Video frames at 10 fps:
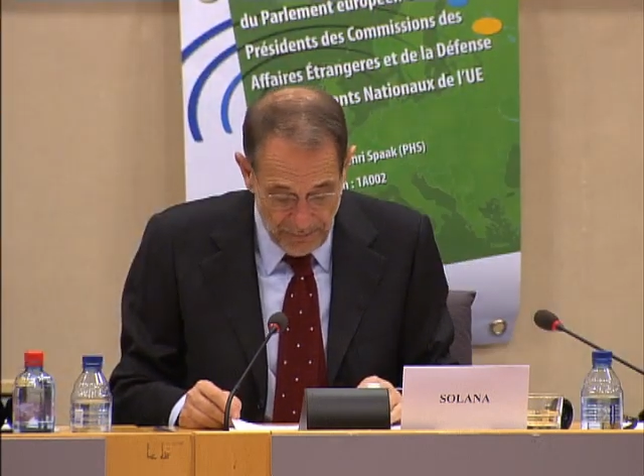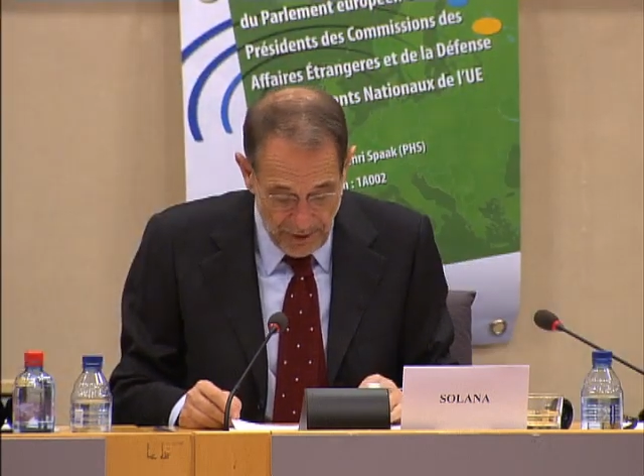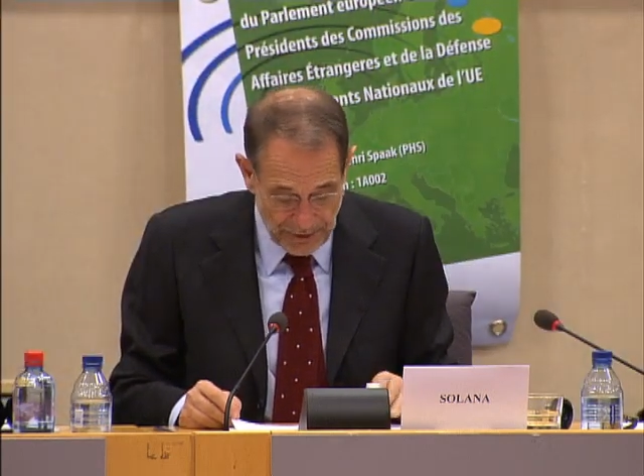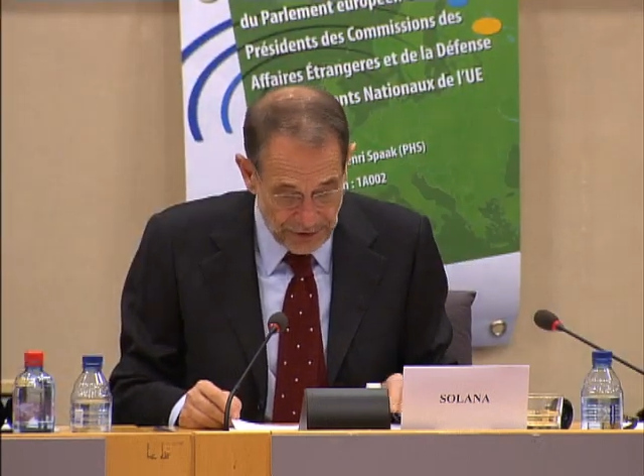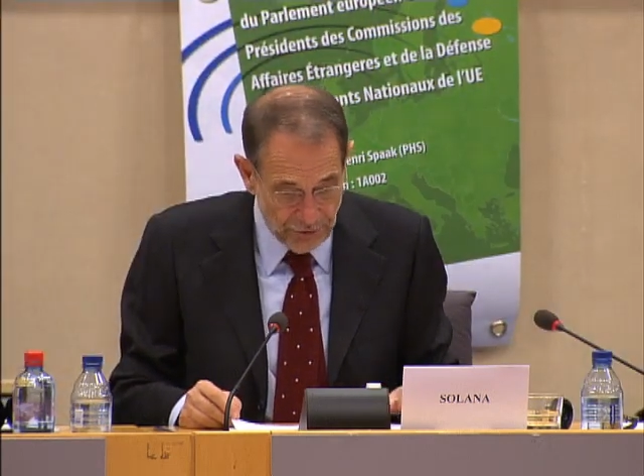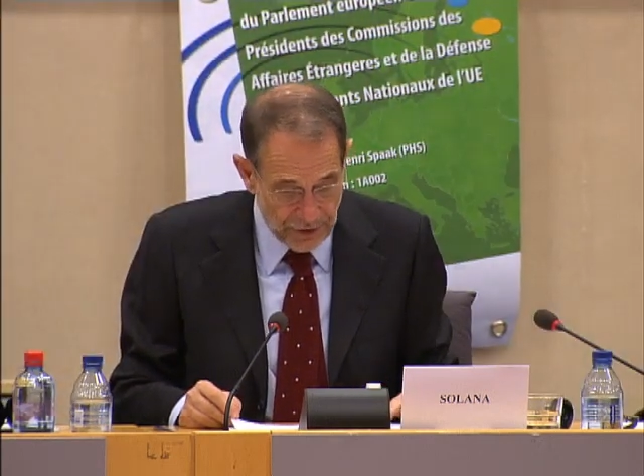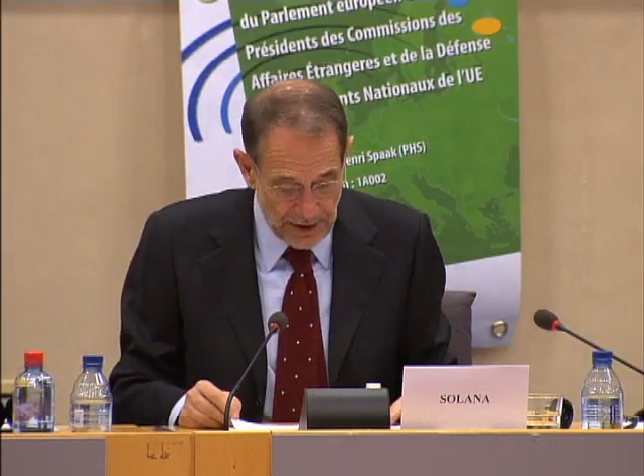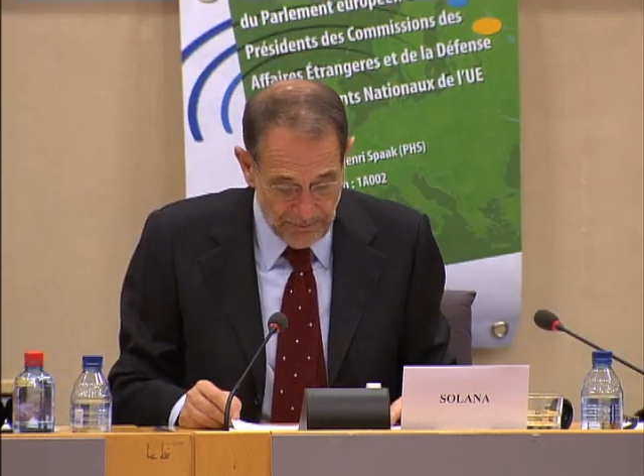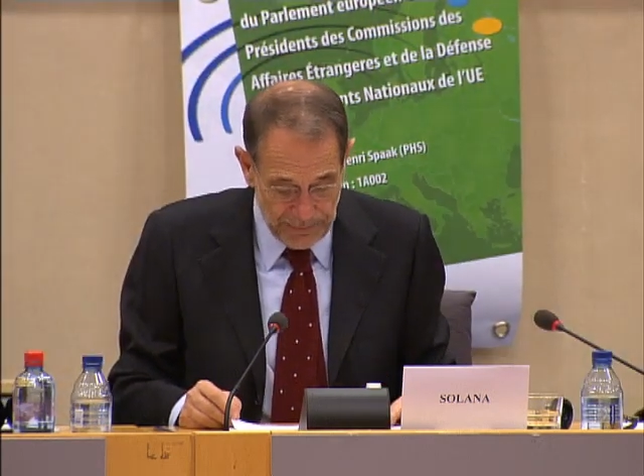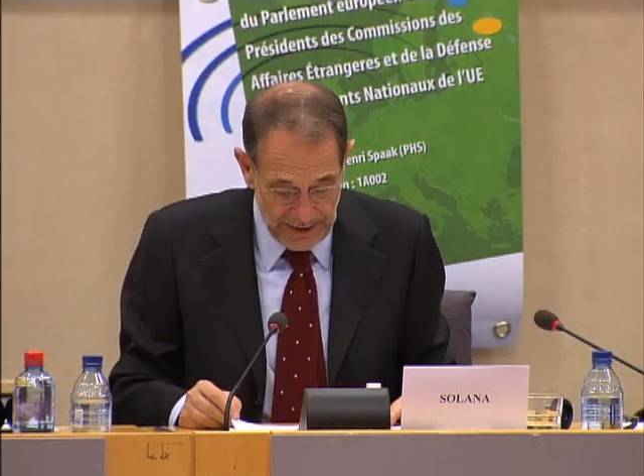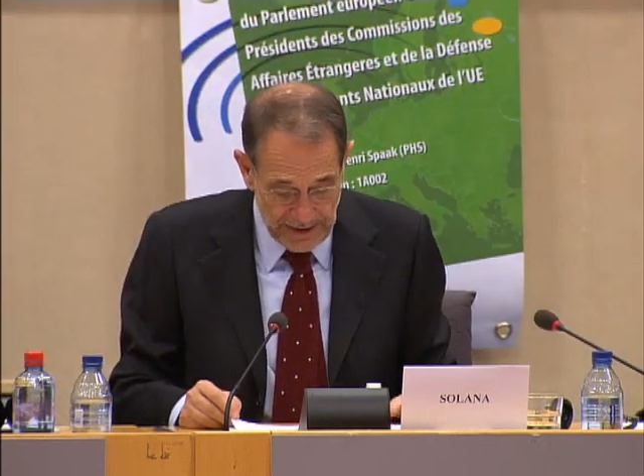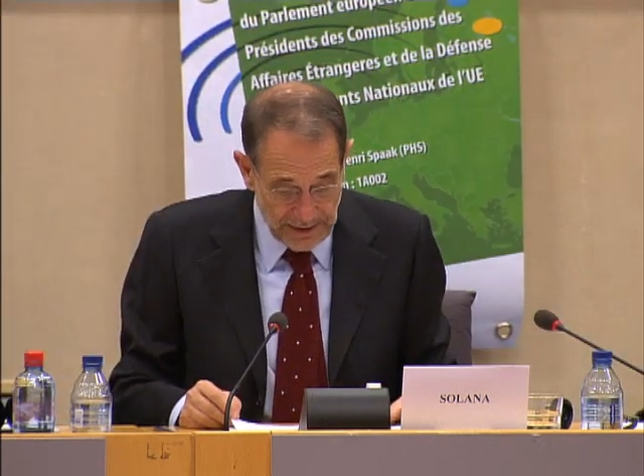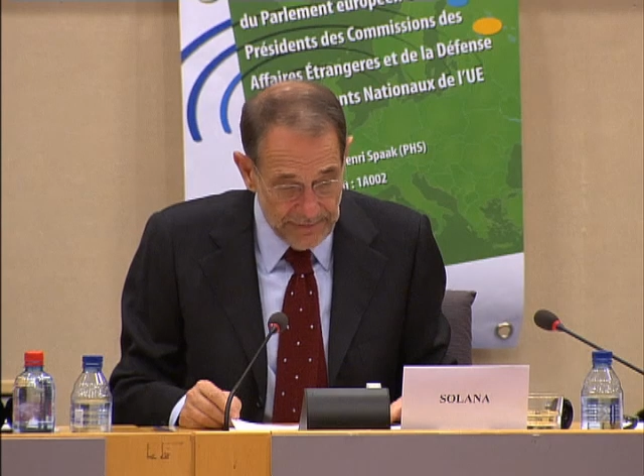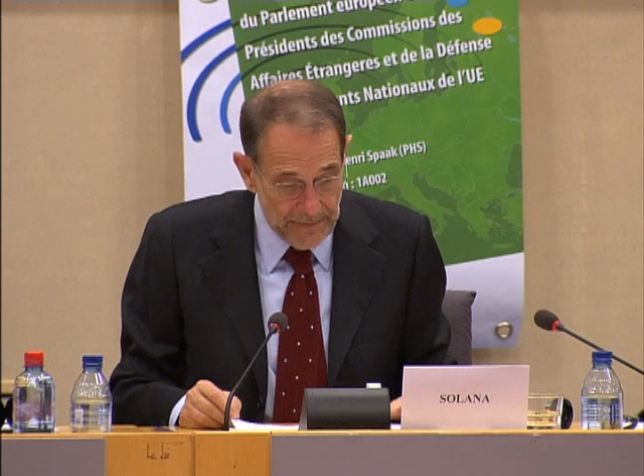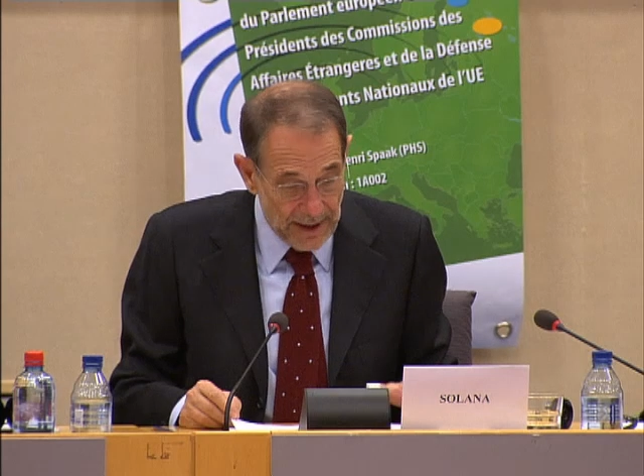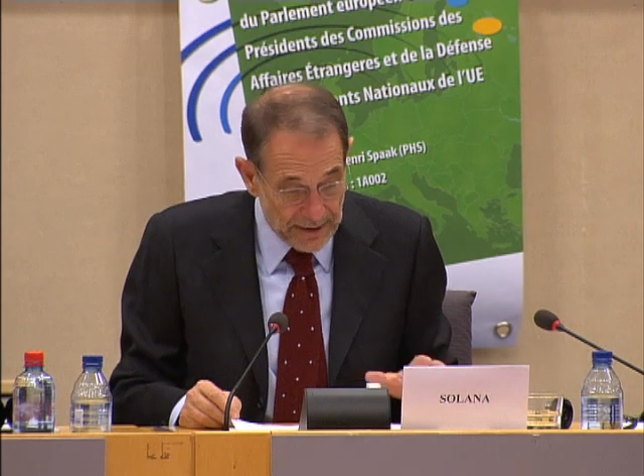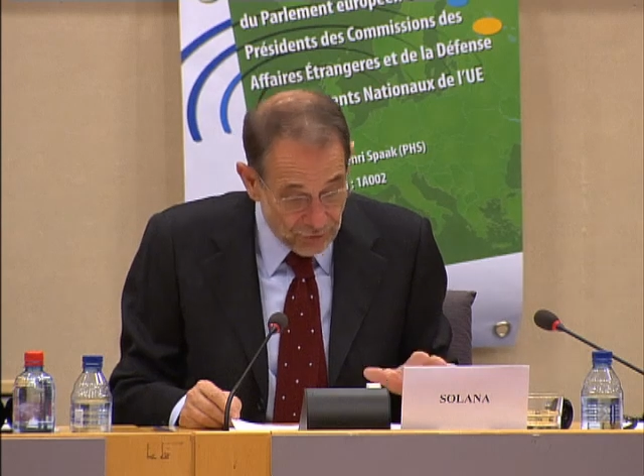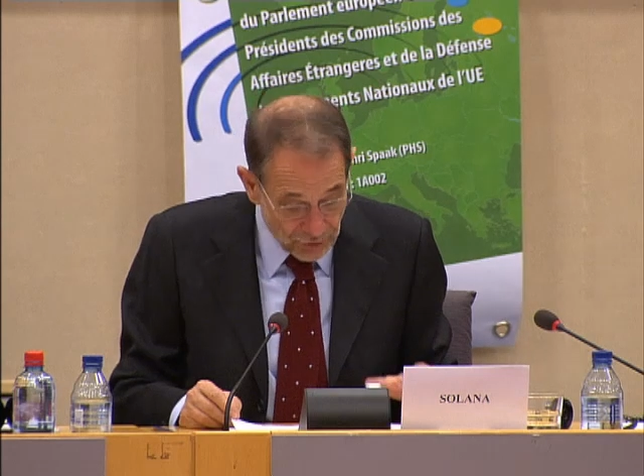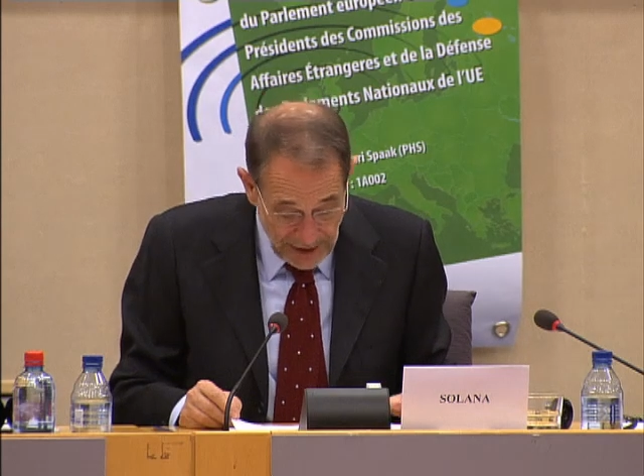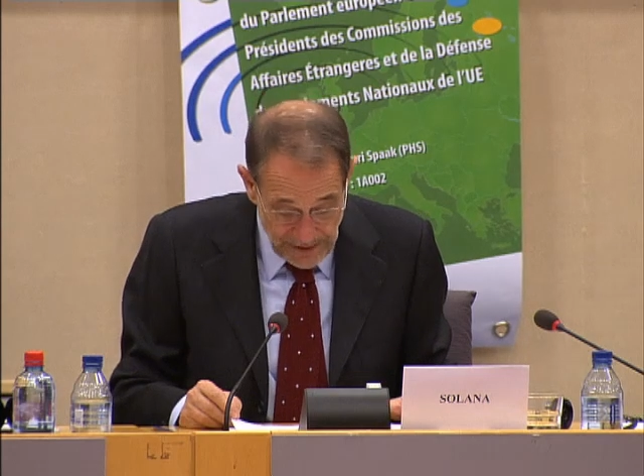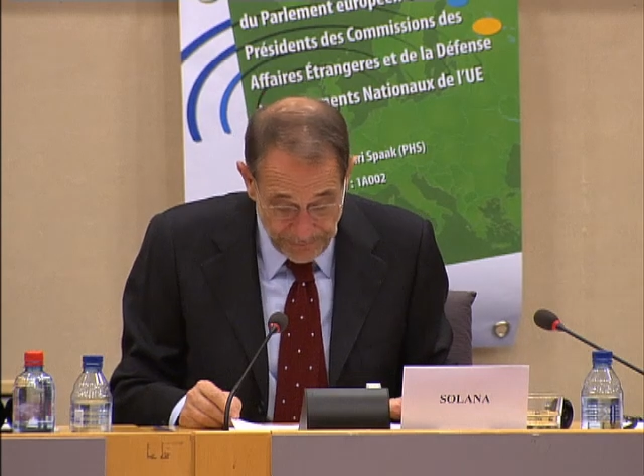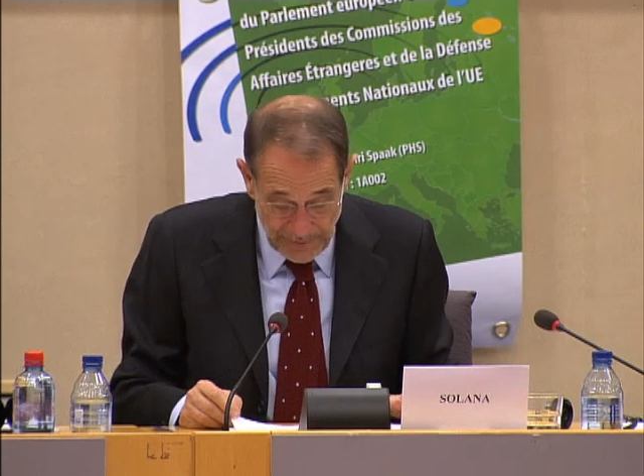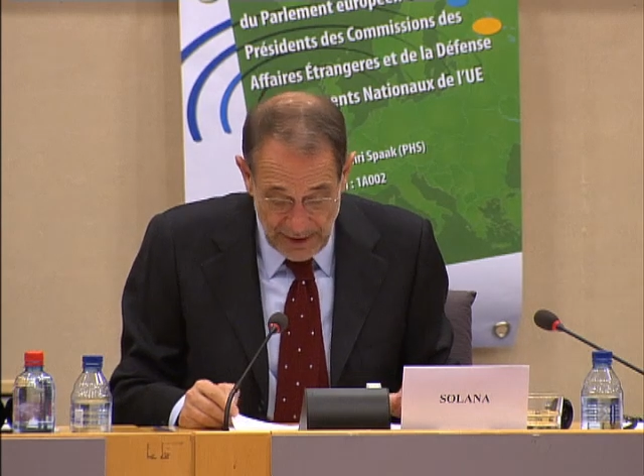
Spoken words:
parties should take place as today,